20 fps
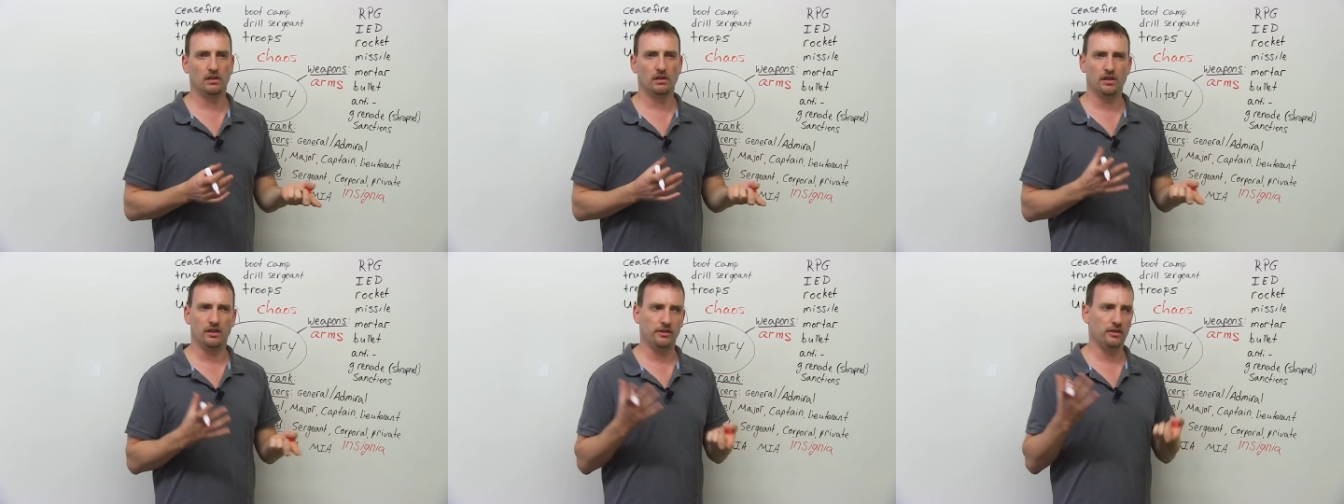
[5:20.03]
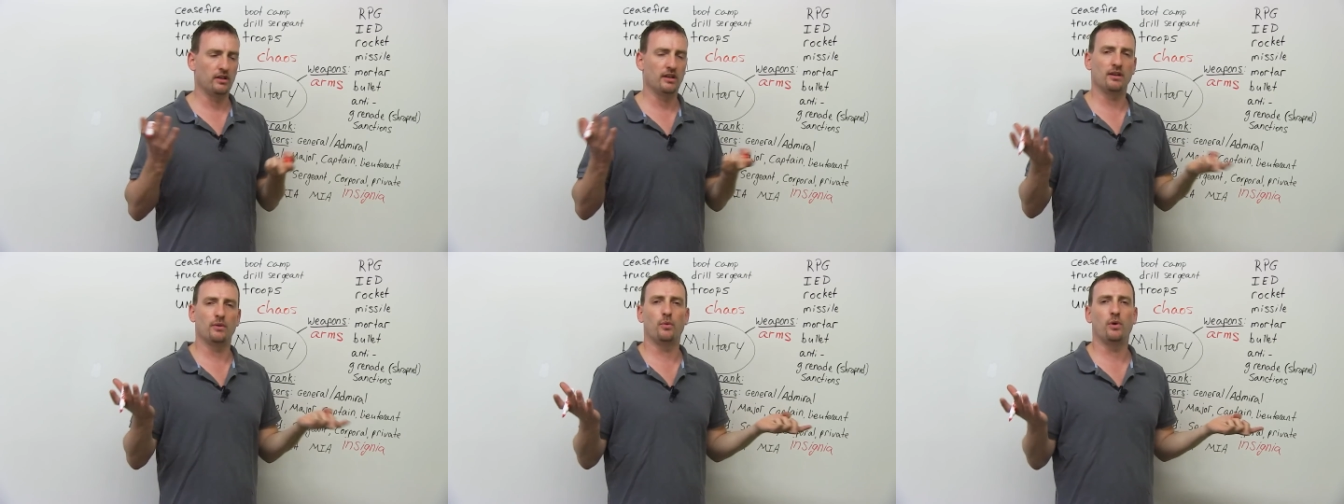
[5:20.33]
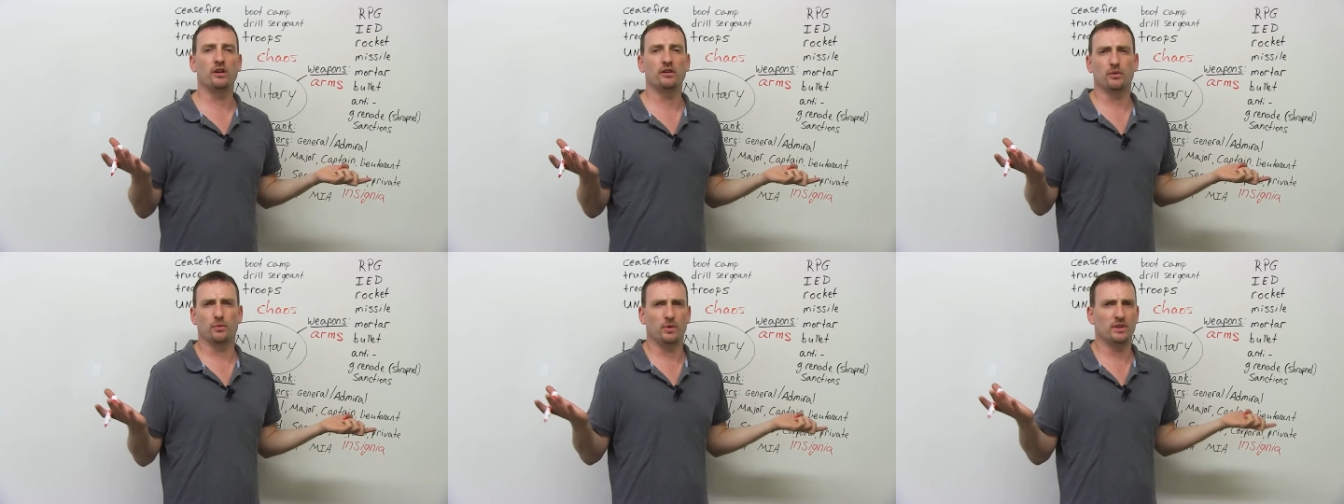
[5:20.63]
And you're gonna
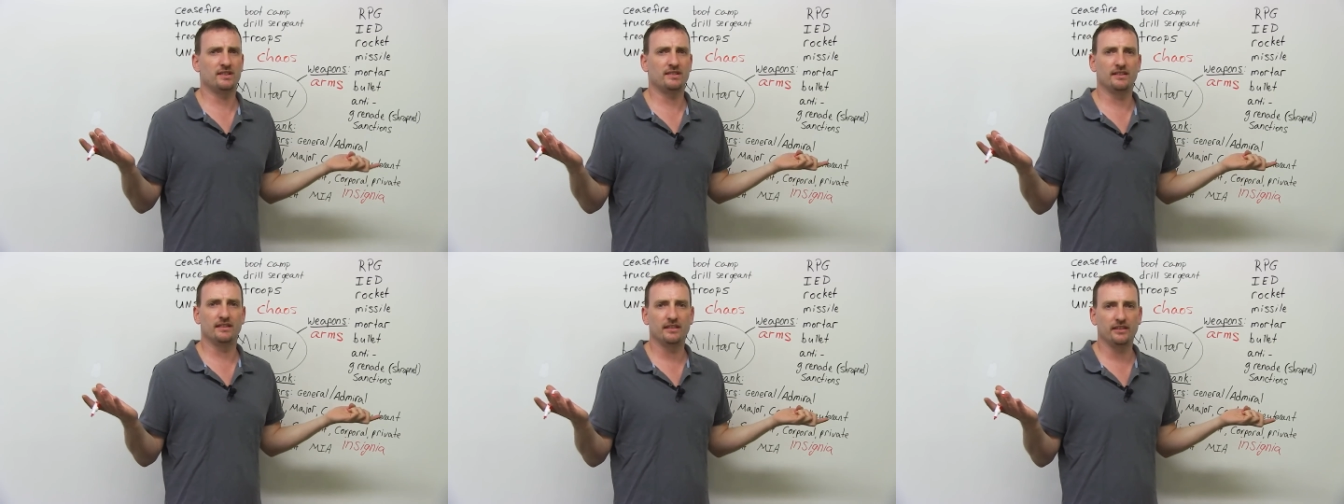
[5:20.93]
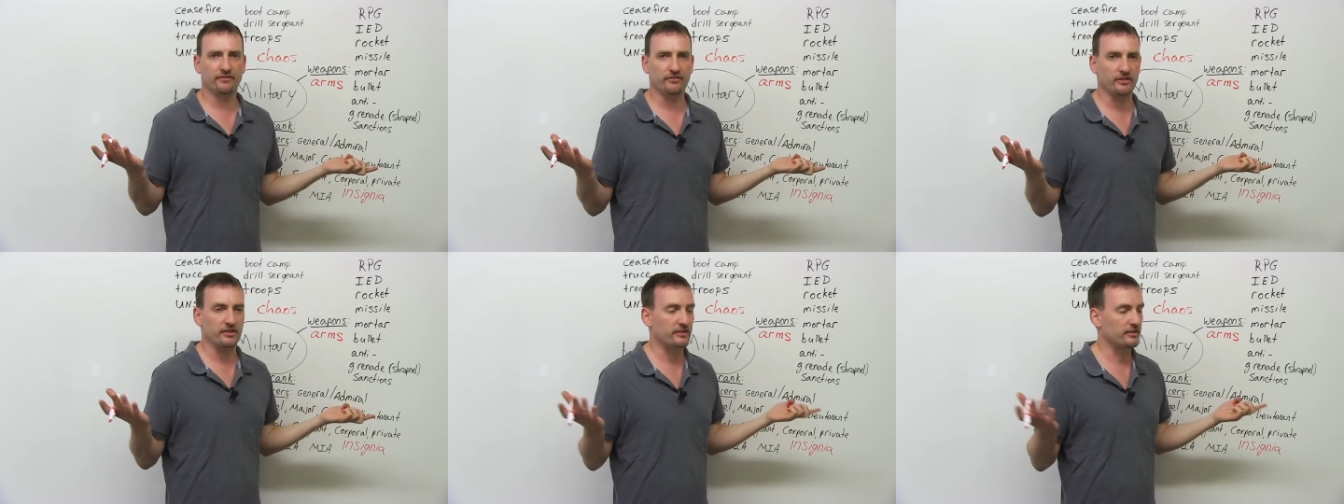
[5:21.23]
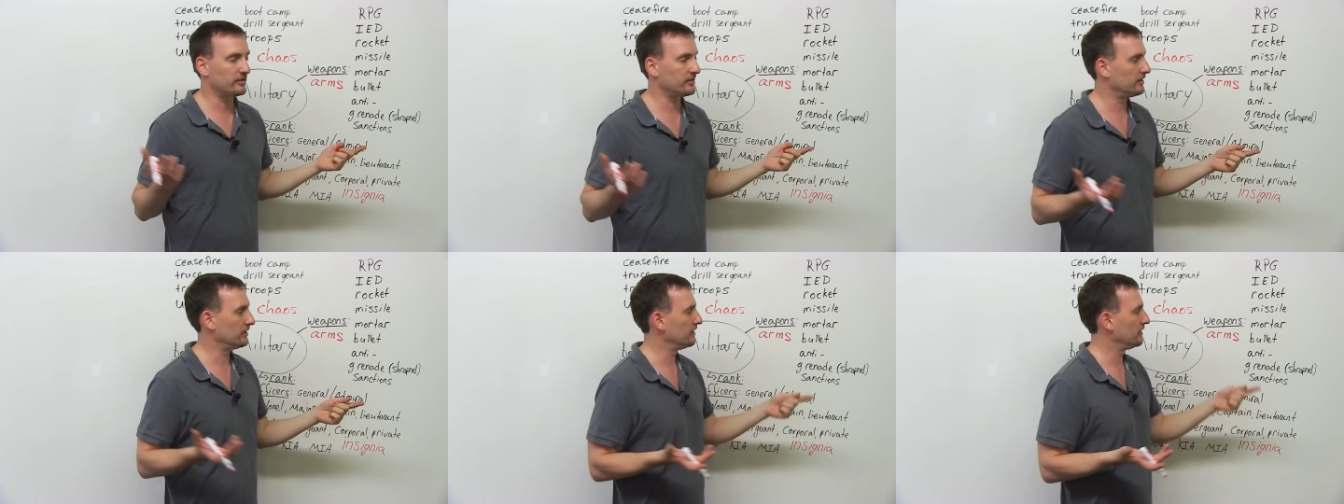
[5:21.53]
wonder, what's the
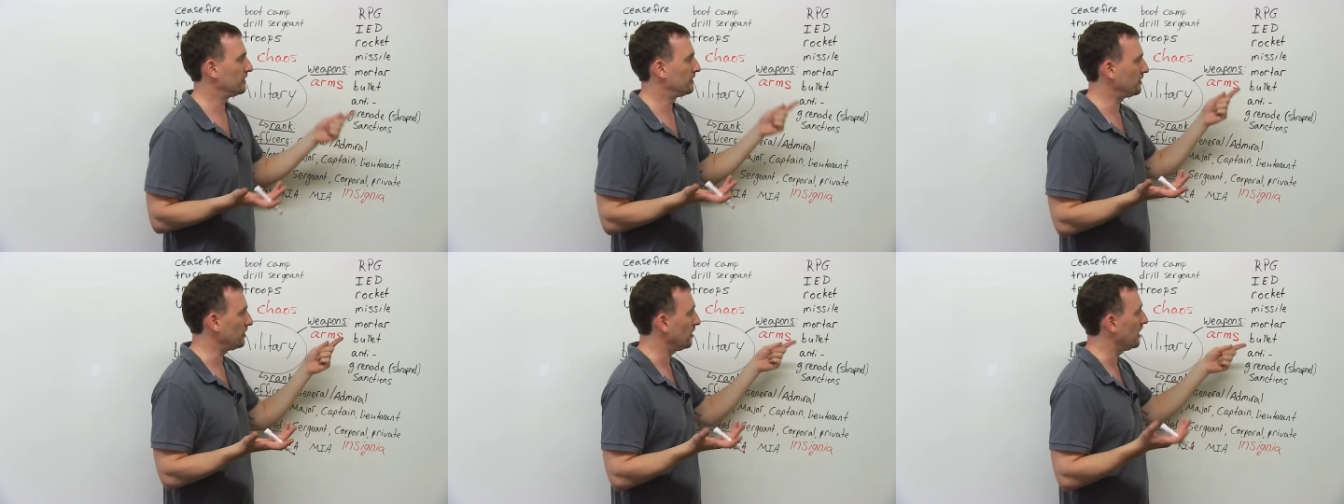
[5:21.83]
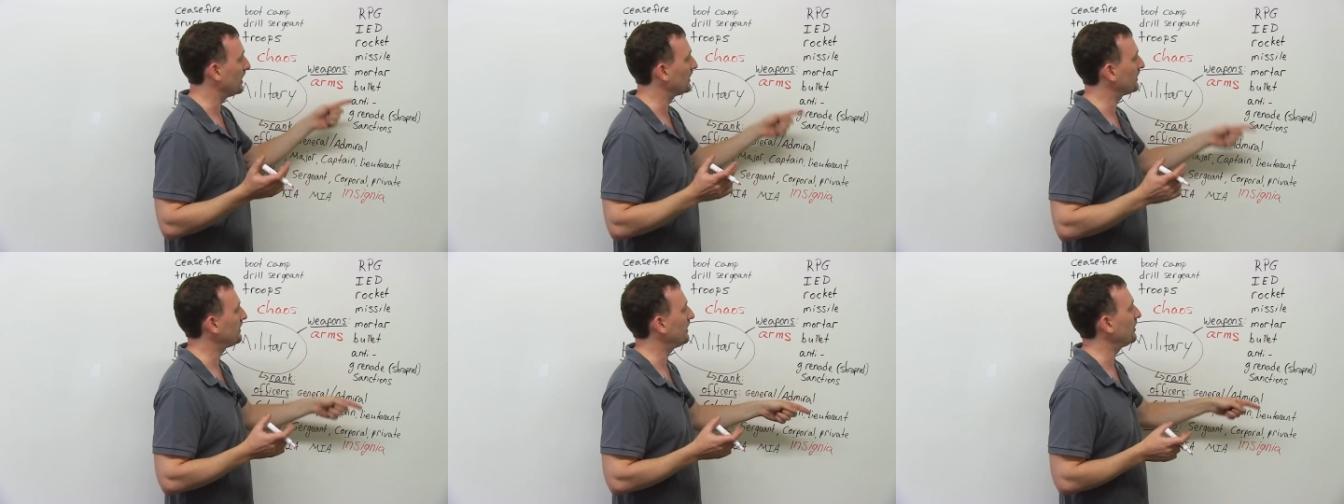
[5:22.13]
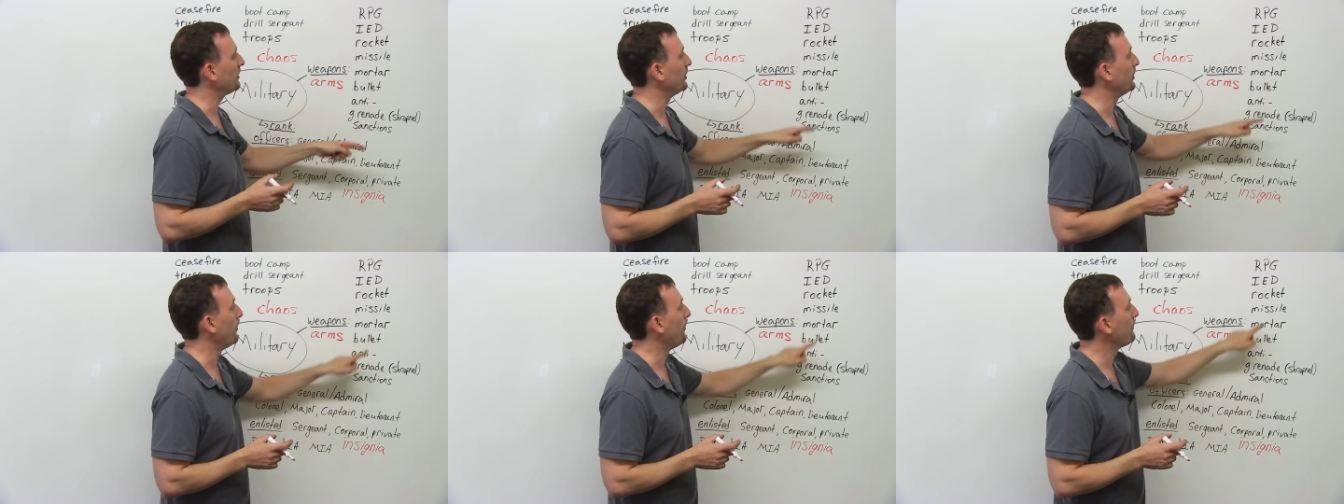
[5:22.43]
difference? So, I'll
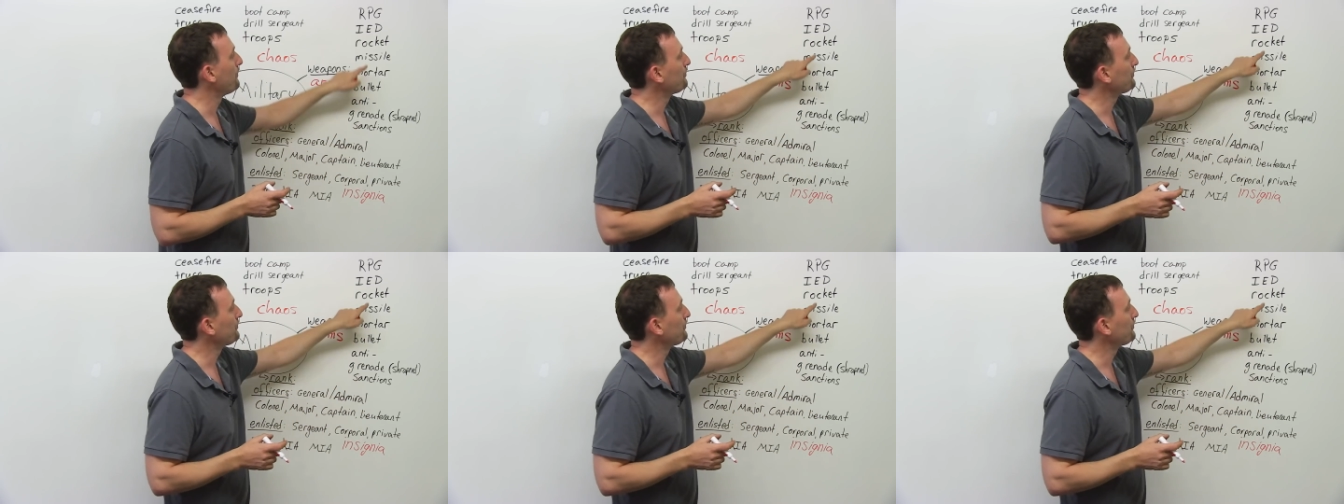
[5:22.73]
tell you.